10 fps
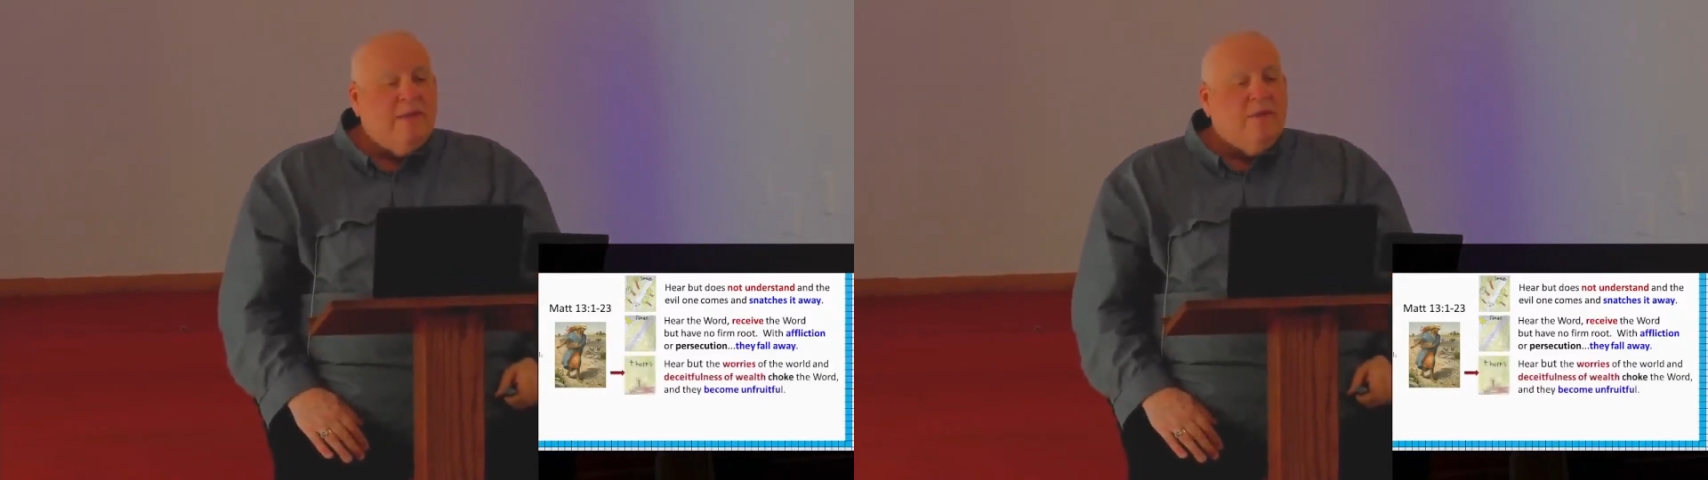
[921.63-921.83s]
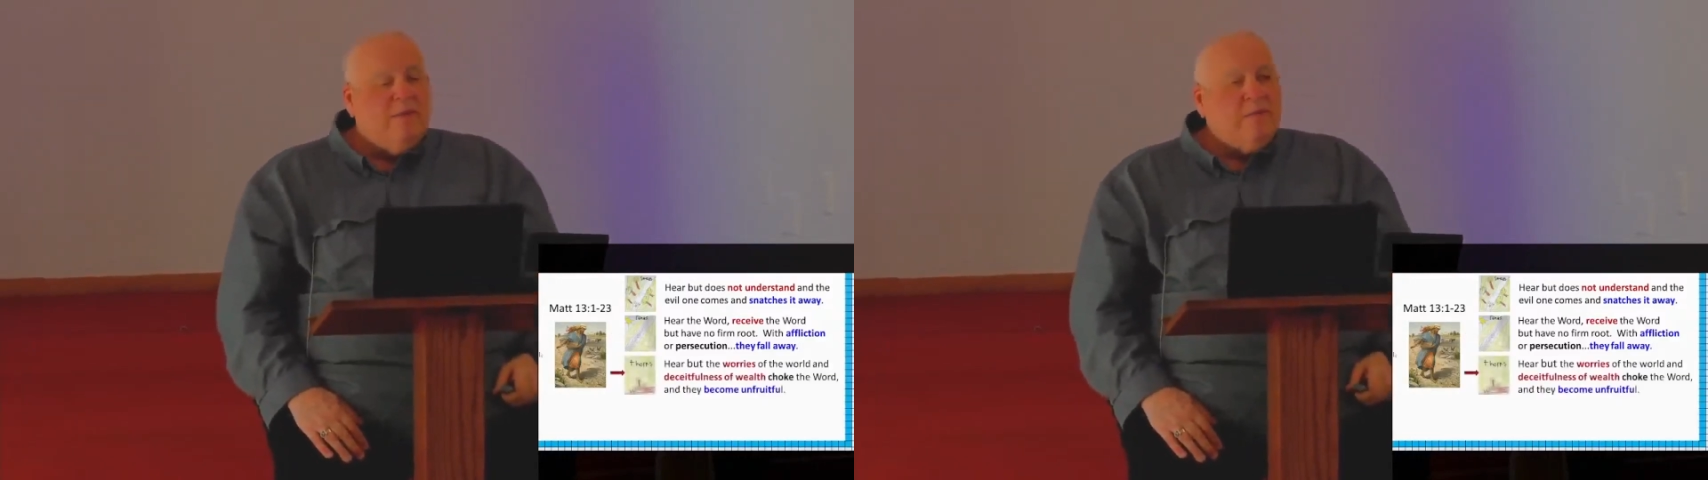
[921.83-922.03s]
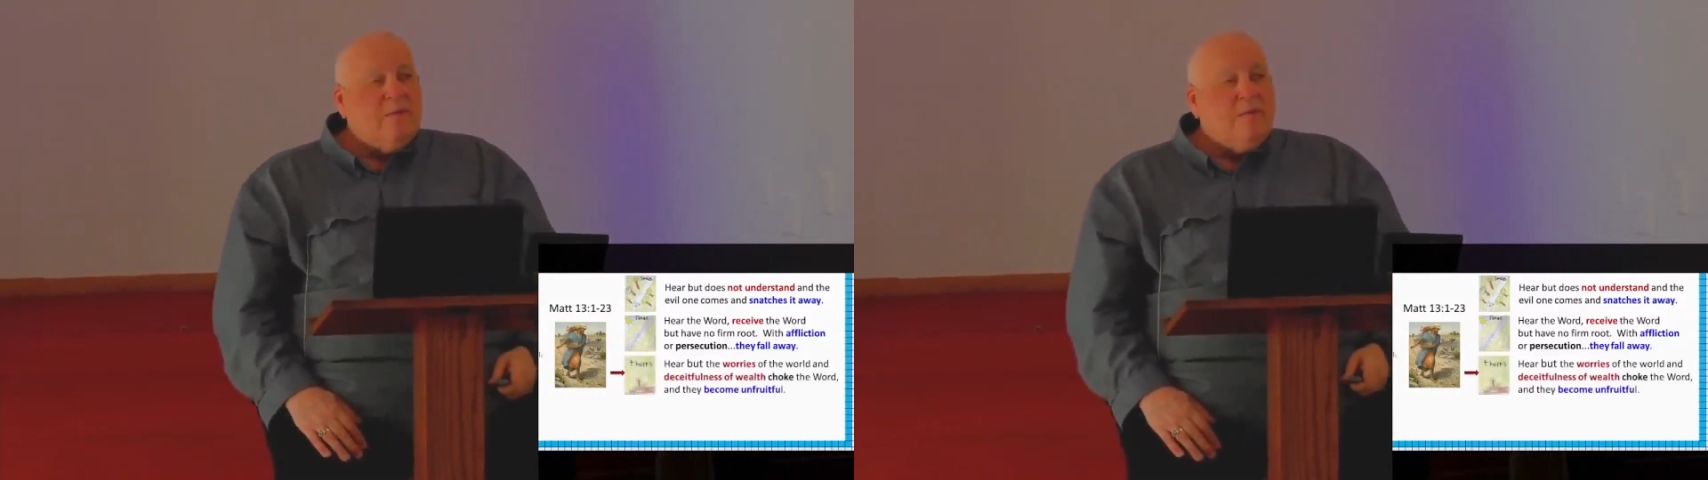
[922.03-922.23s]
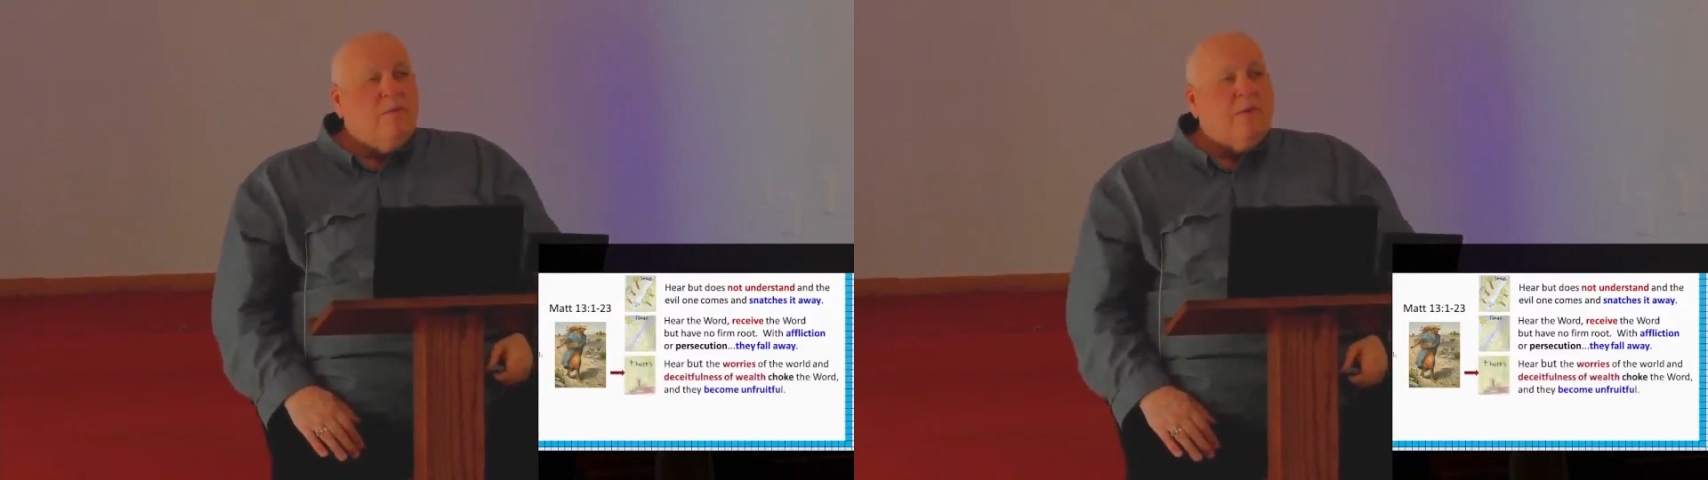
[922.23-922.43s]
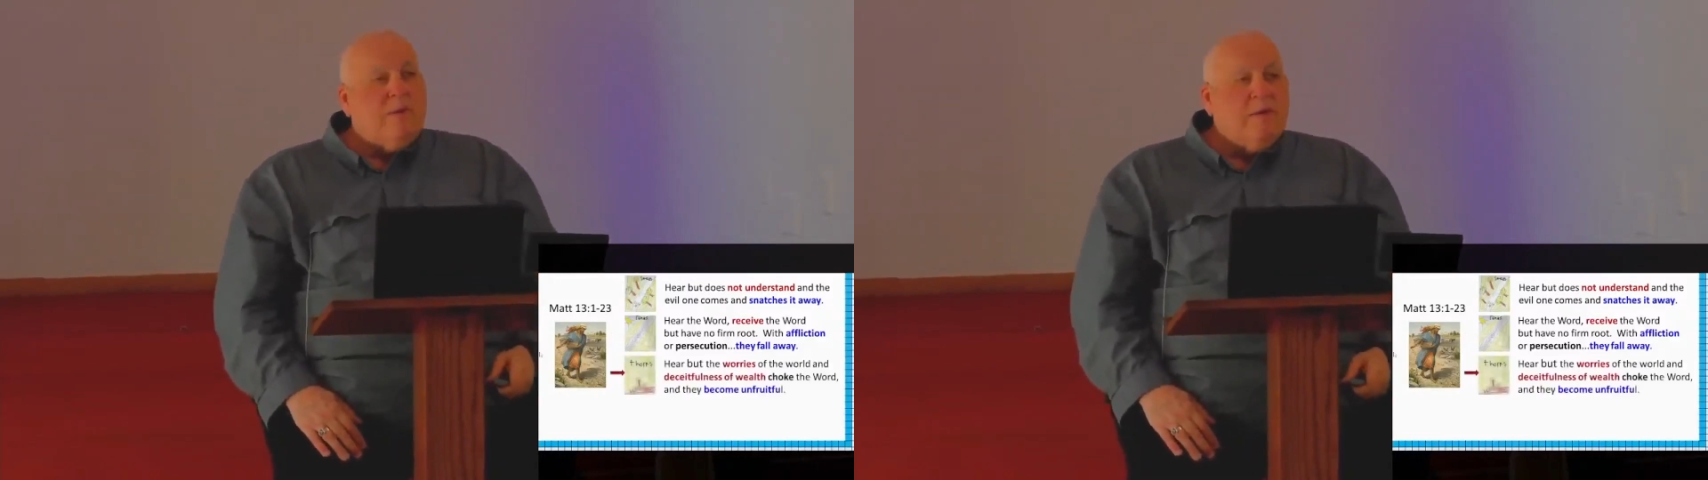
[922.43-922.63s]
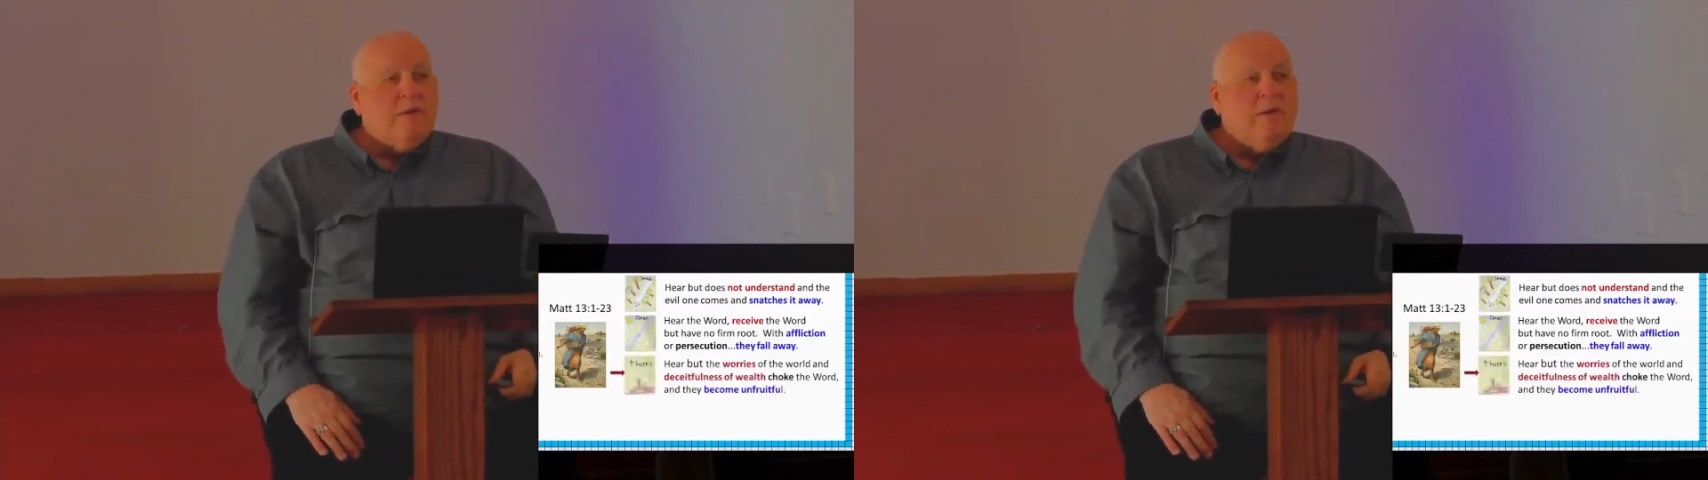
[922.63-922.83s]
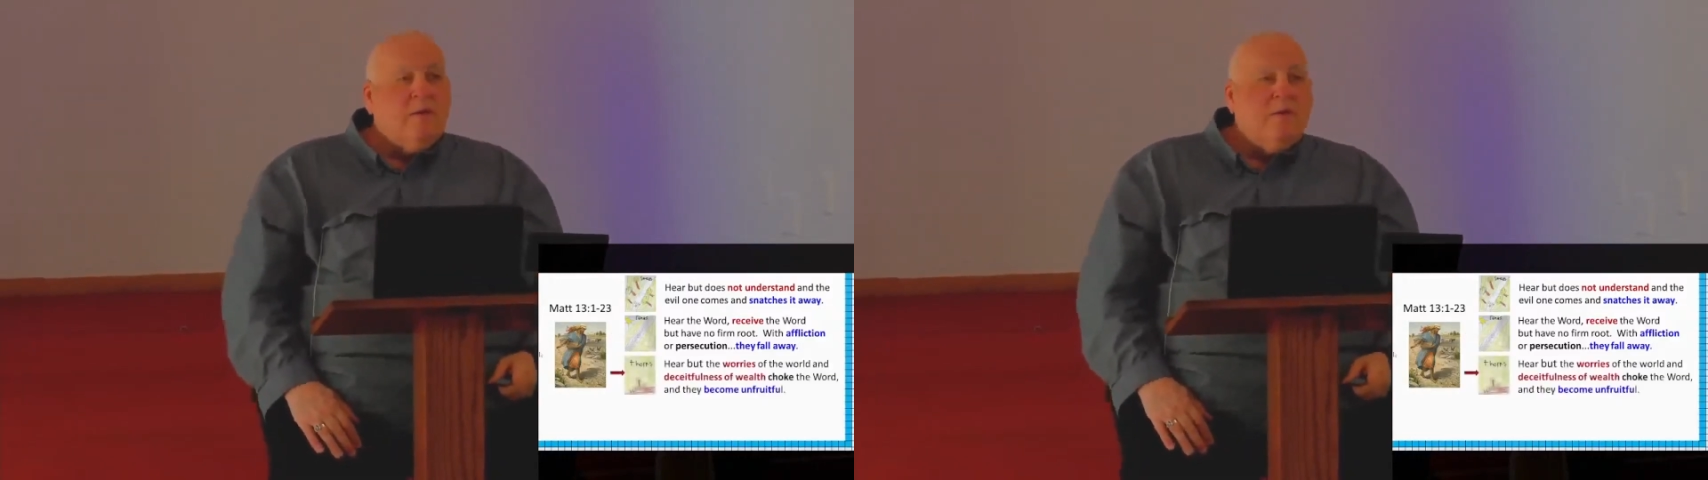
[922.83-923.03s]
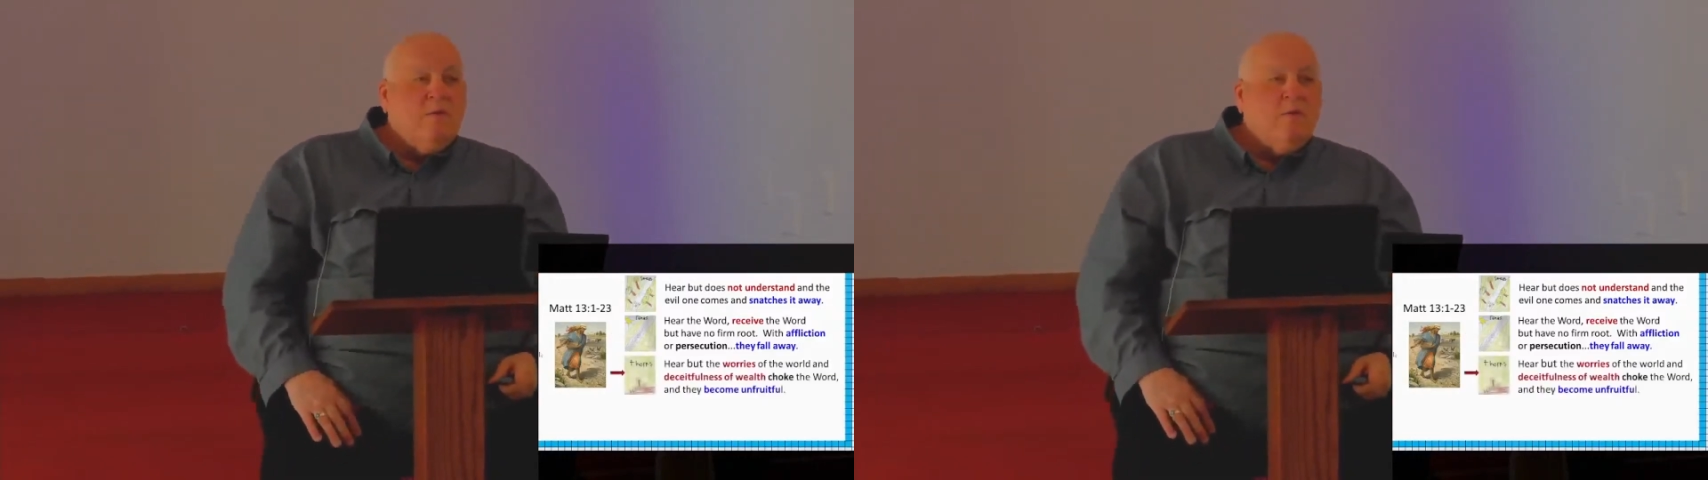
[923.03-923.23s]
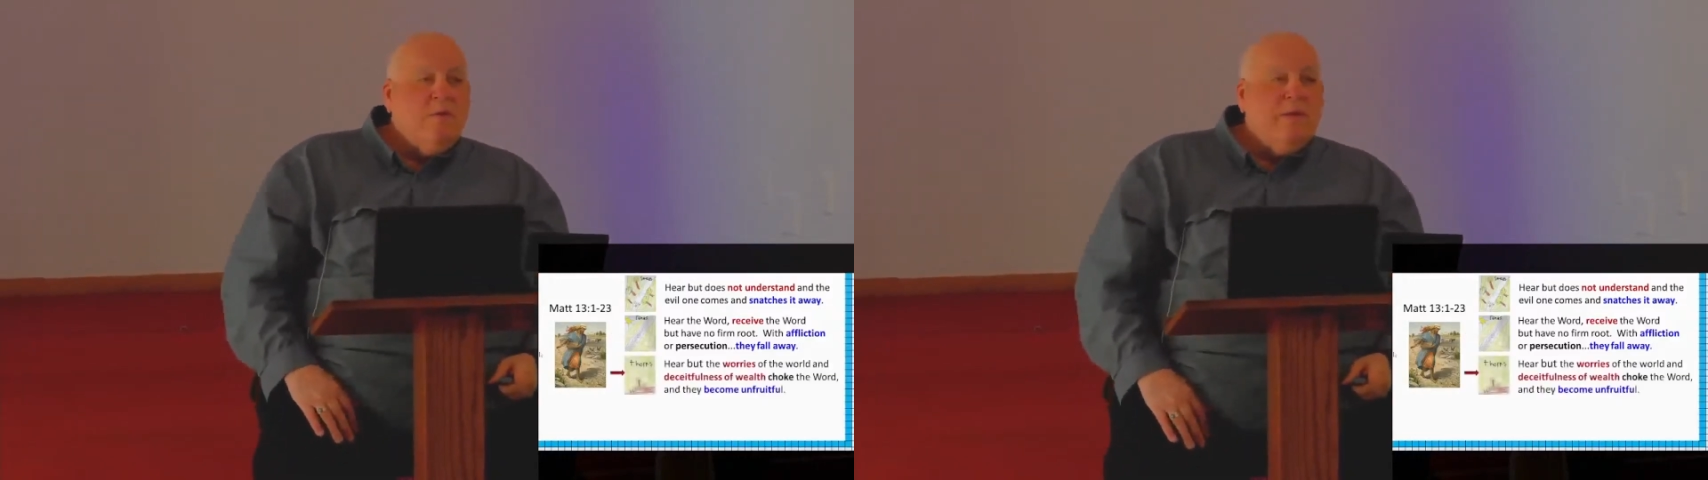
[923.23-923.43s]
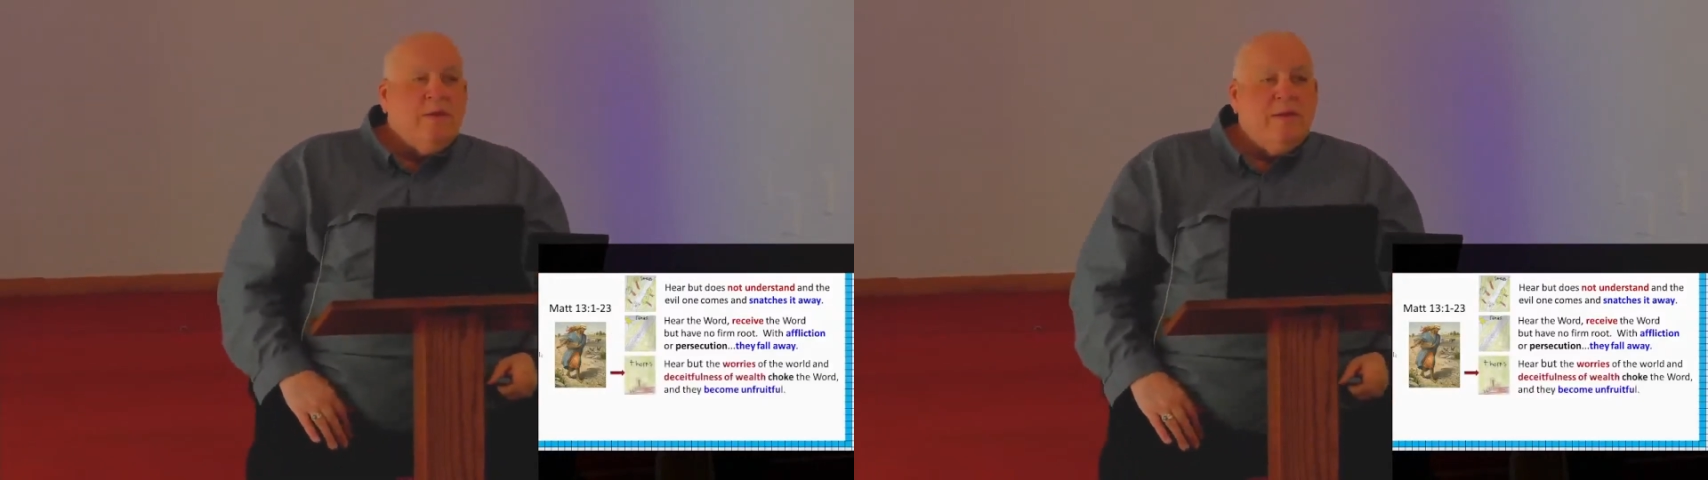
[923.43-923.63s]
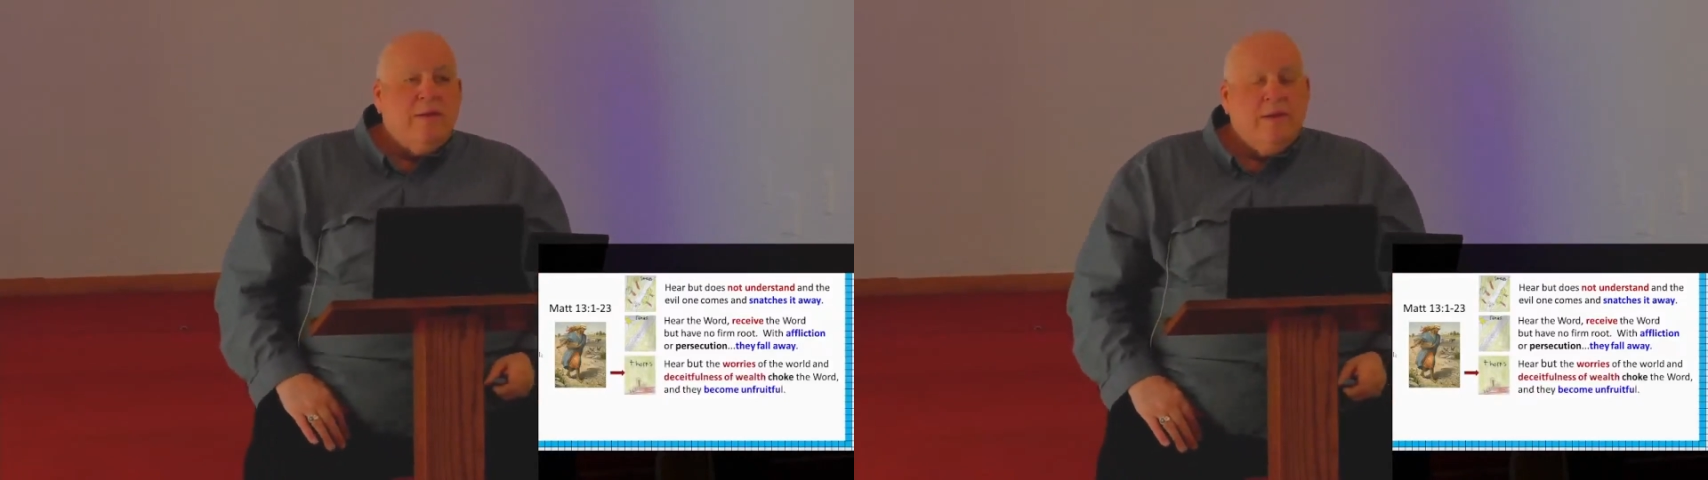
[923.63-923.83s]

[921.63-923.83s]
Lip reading: those who the